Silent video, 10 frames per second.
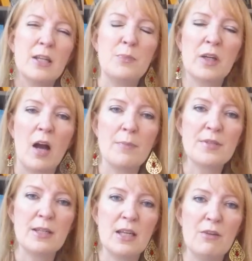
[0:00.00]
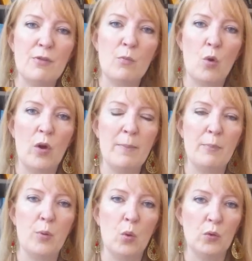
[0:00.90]
it becomes even more
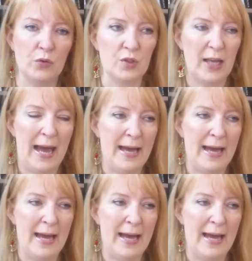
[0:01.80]
important.